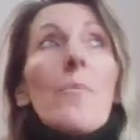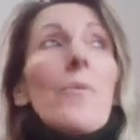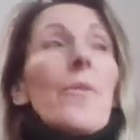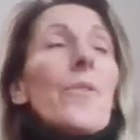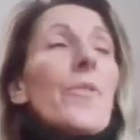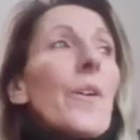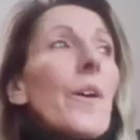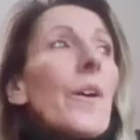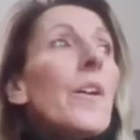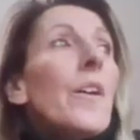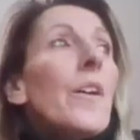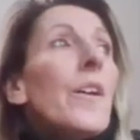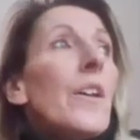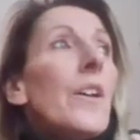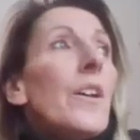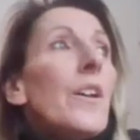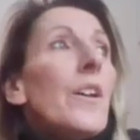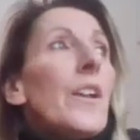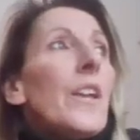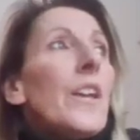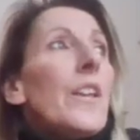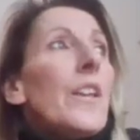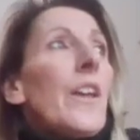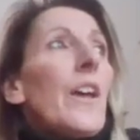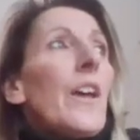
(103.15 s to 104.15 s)

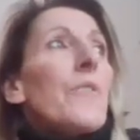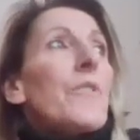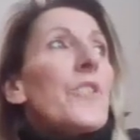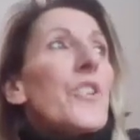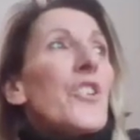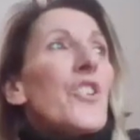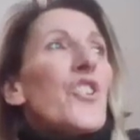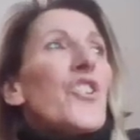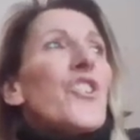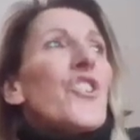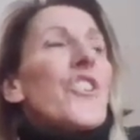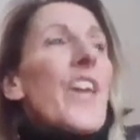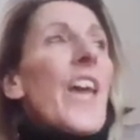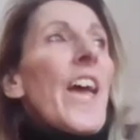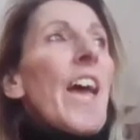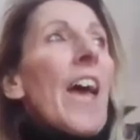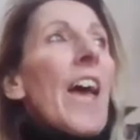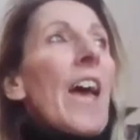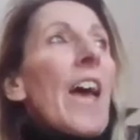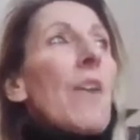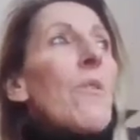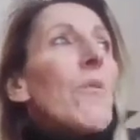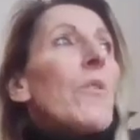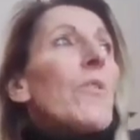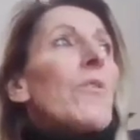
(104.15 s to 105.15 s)
to
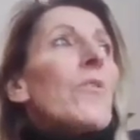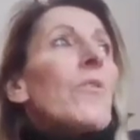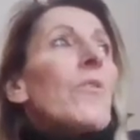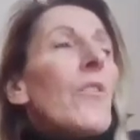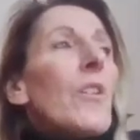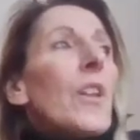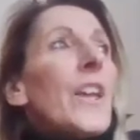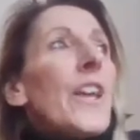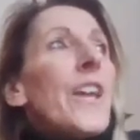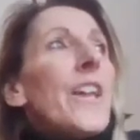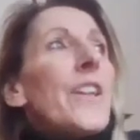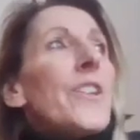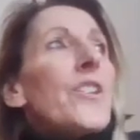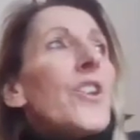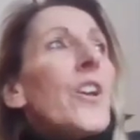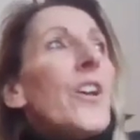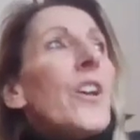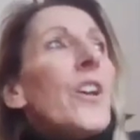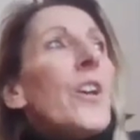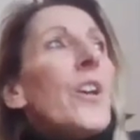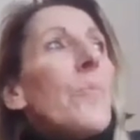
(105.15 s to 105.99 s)
share our knowledge,